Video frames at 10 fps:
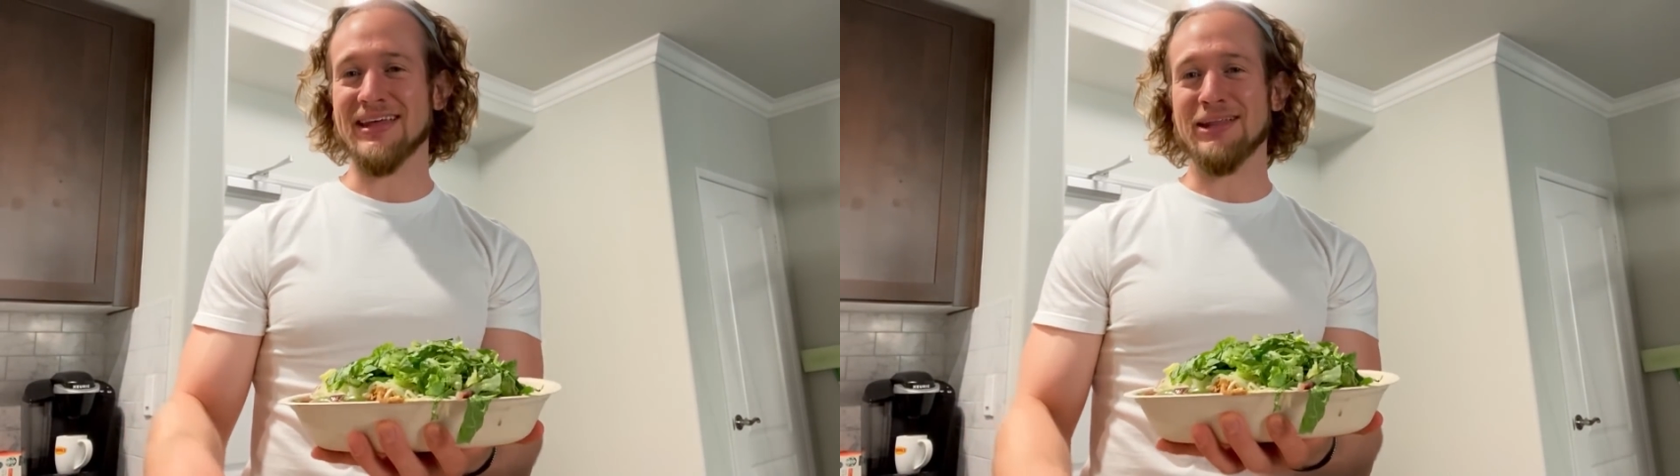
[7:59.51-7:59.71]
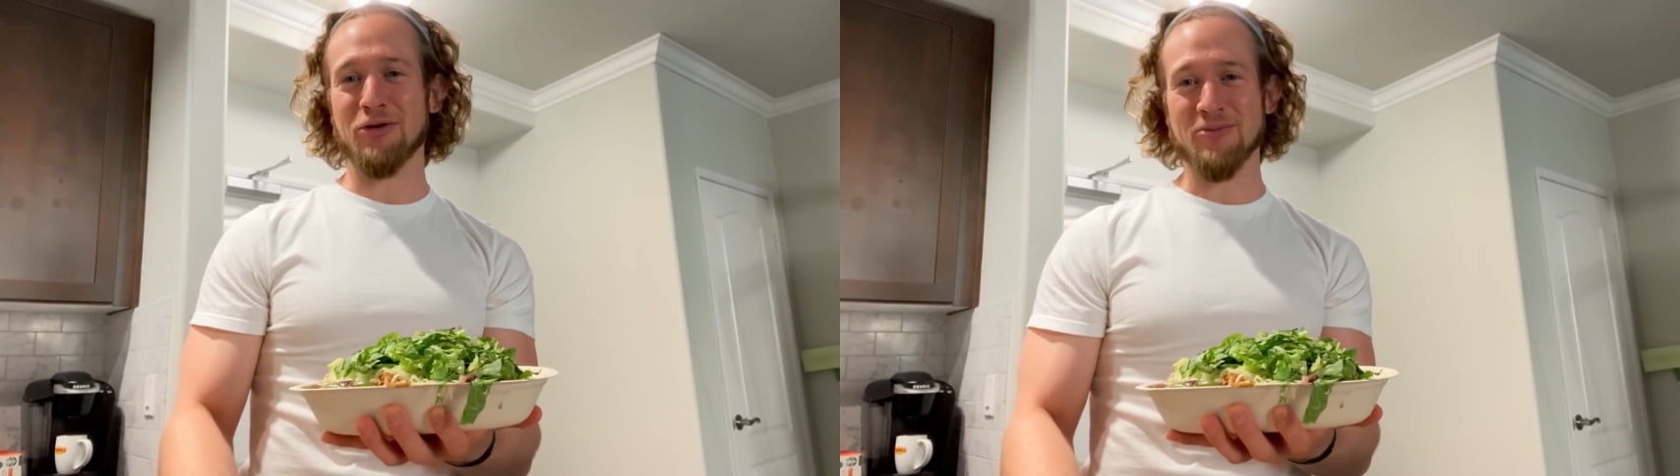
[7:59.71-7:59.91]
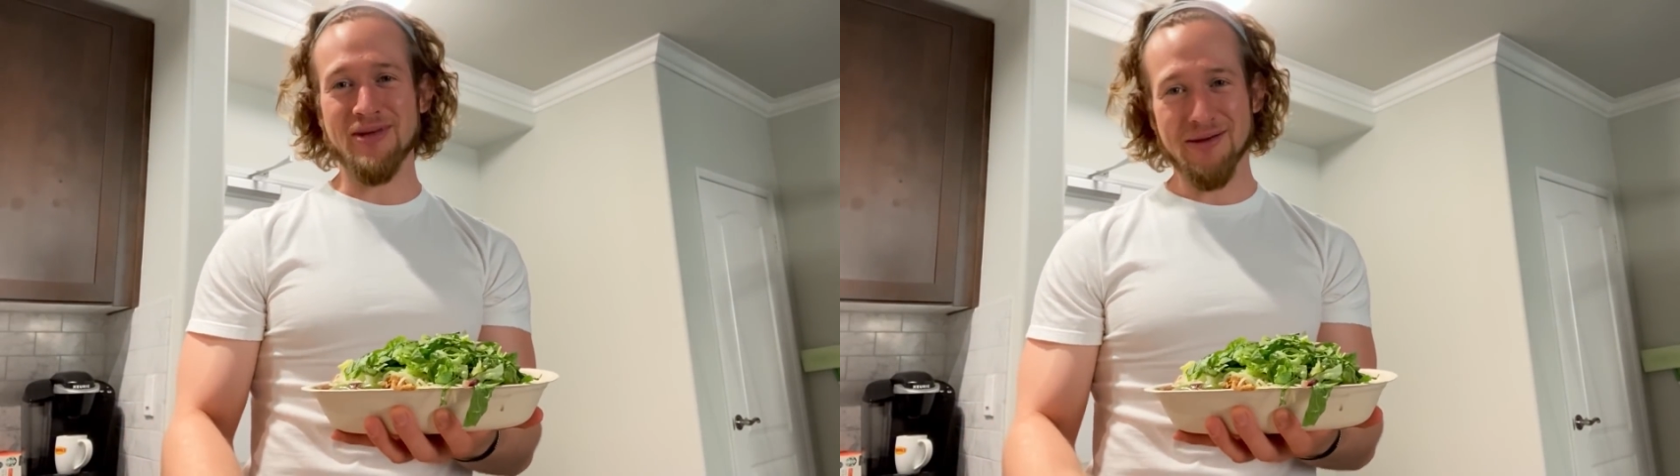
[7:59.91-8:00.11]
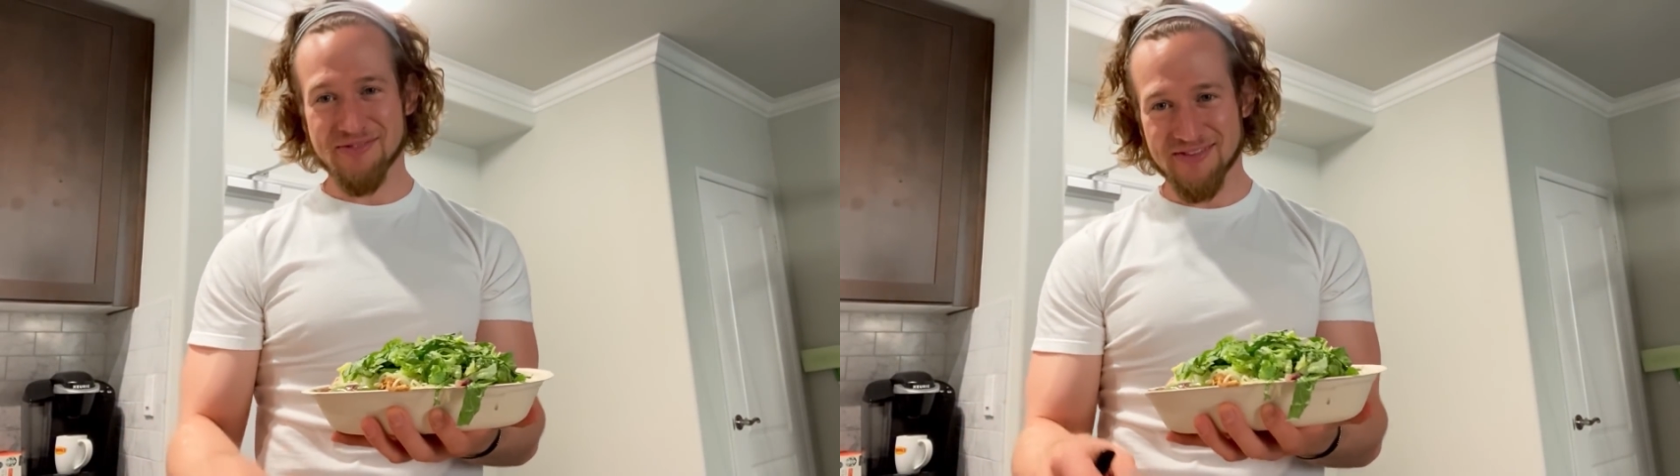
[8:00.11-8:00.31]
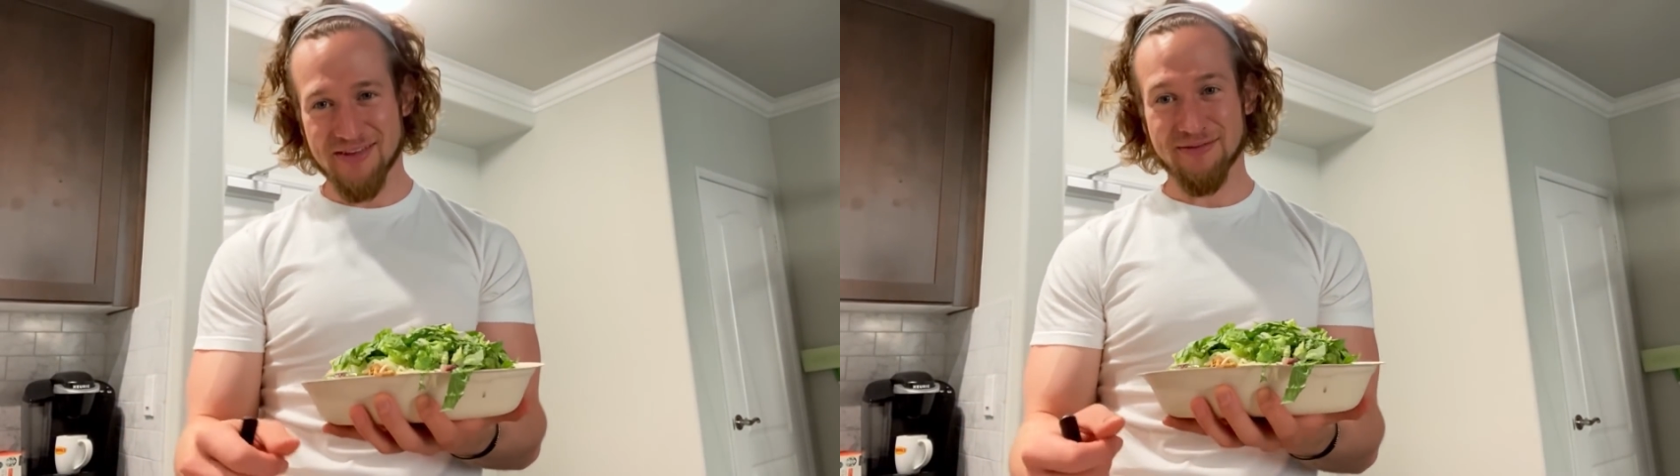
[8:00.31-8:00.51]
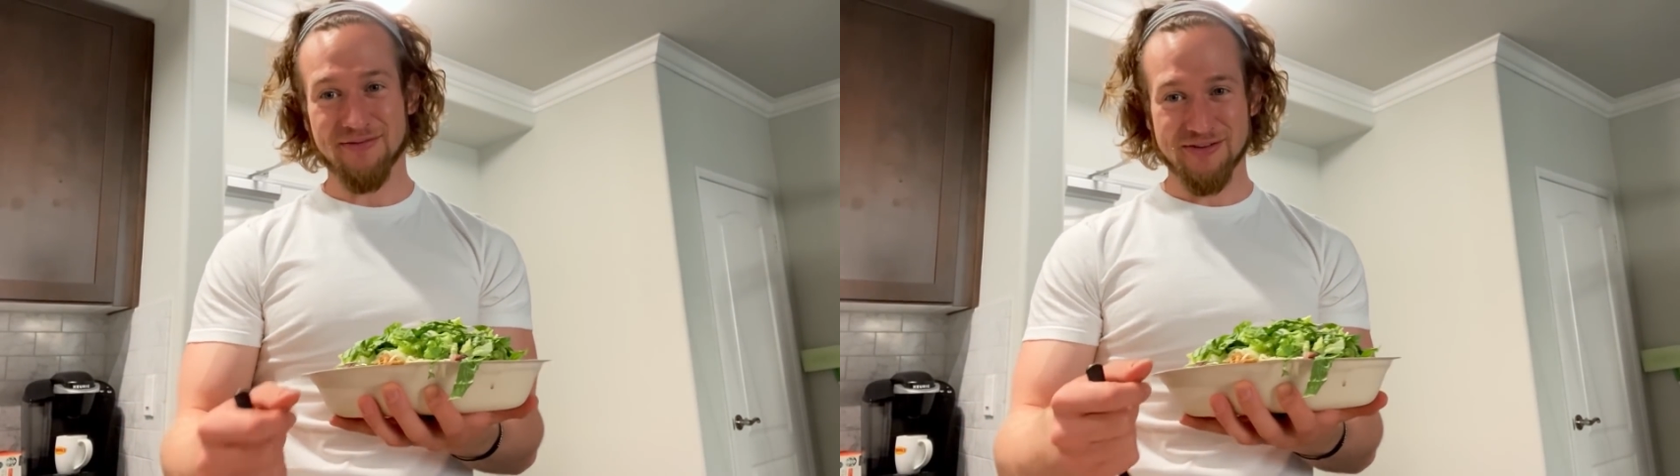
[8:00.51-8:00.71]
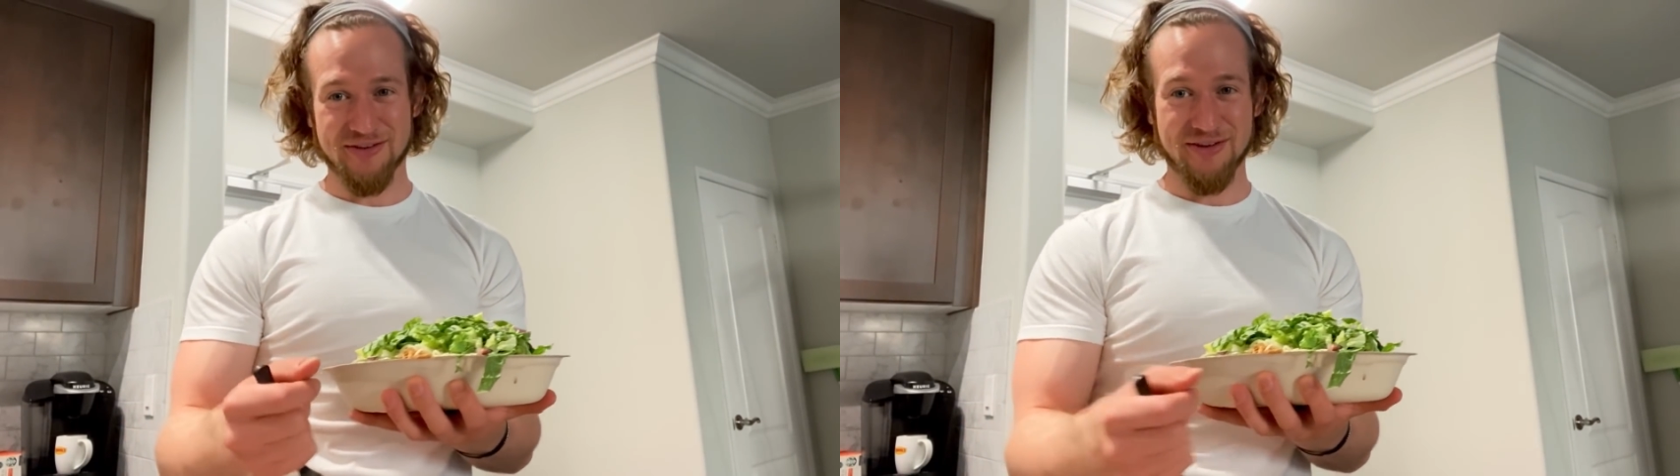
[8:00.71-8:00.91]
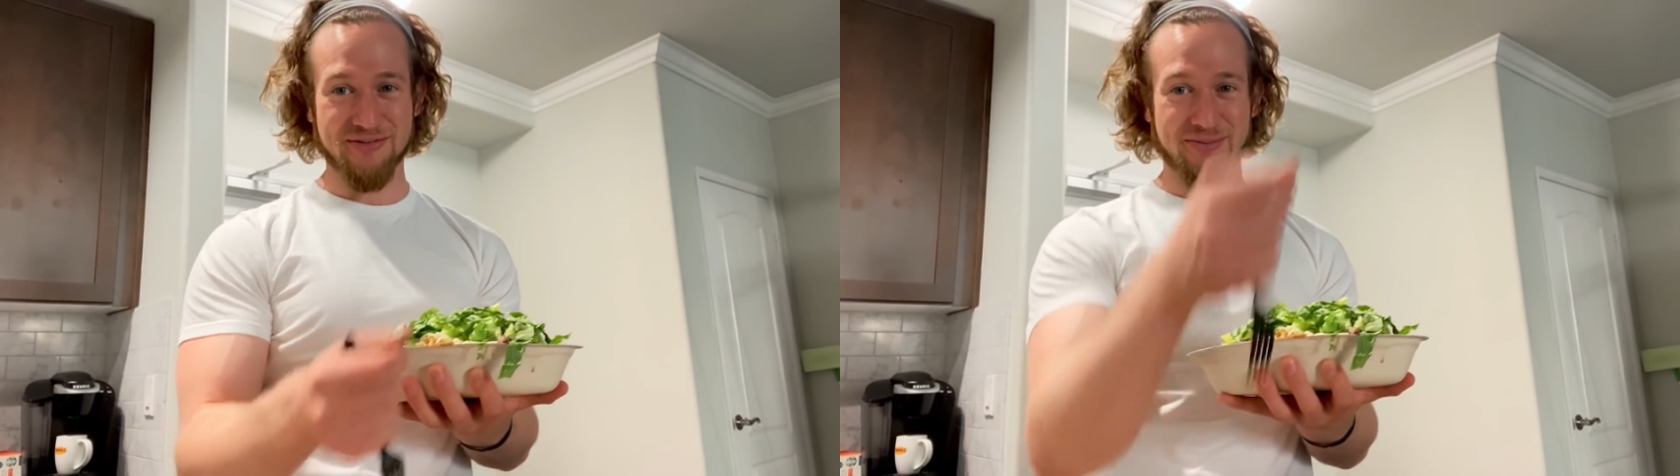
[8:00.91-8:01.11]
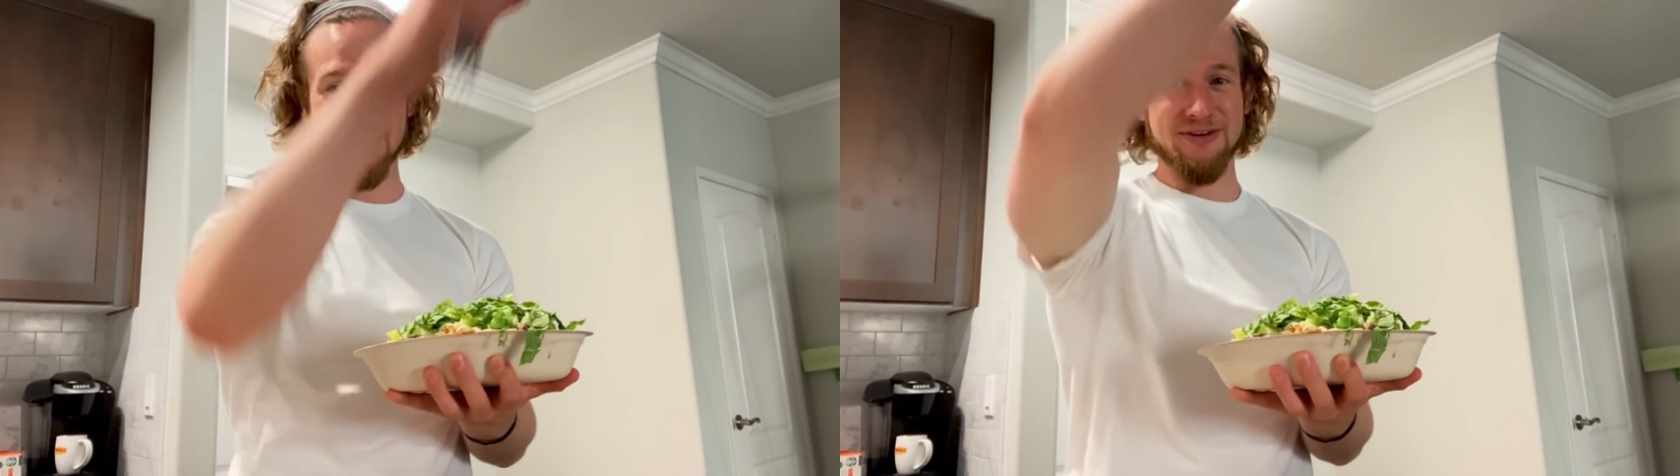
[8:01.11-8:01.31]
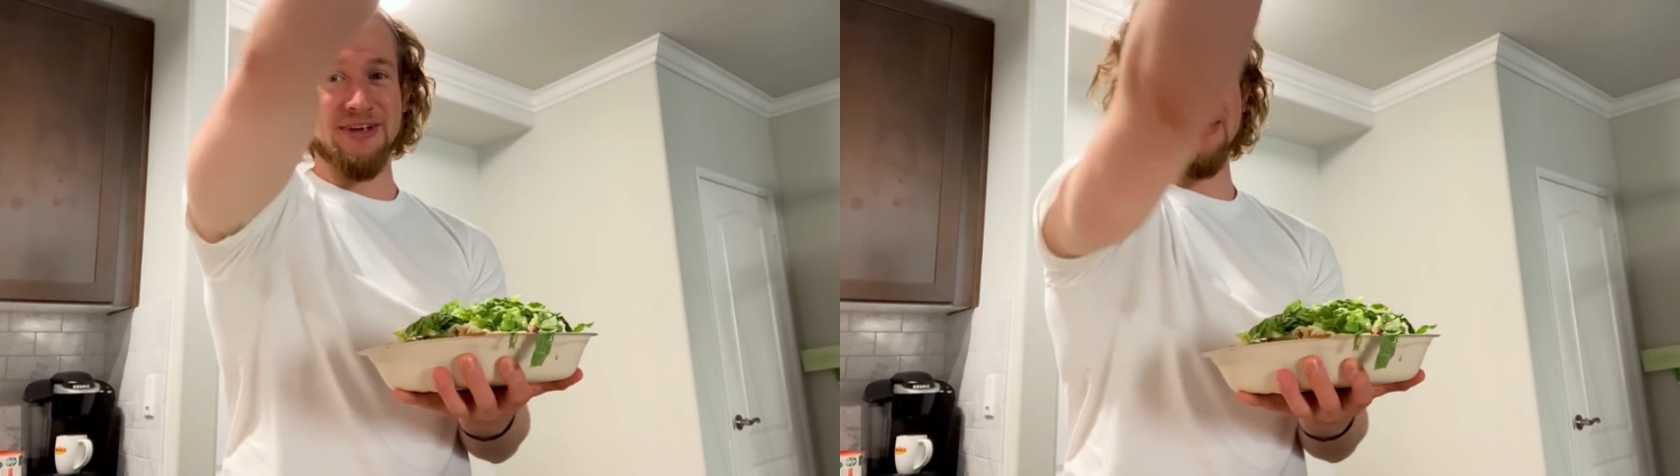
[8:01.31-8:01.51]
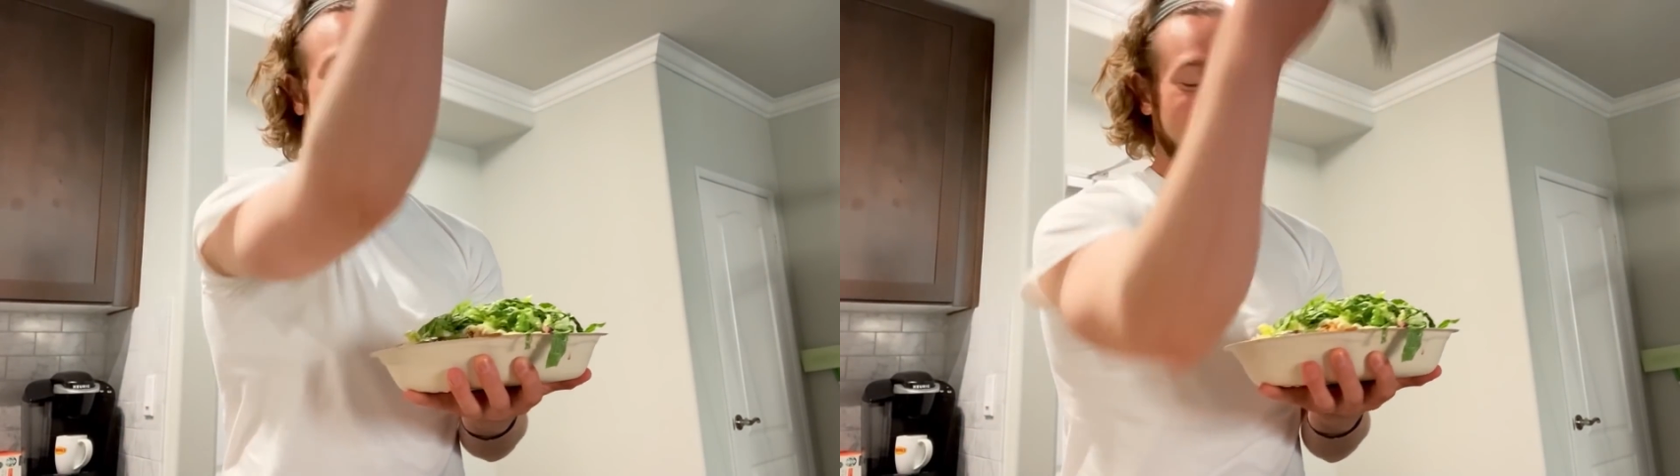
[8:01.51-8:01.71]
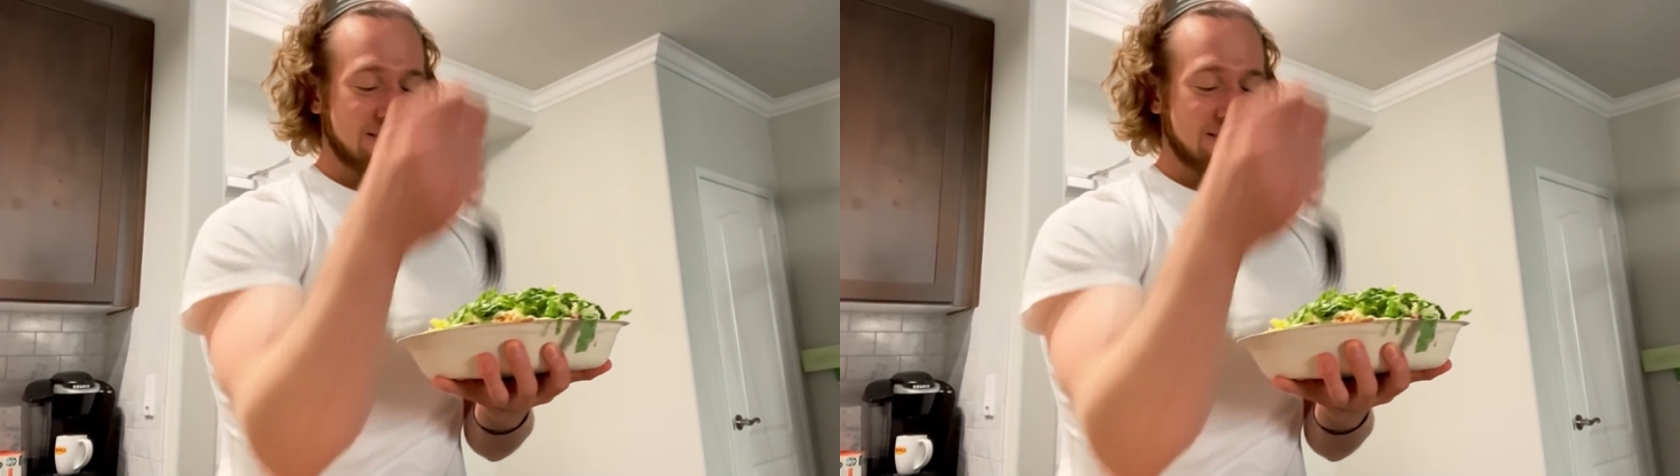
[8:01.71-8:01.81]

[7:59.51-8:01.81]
They loaded me up since I was the first customer today.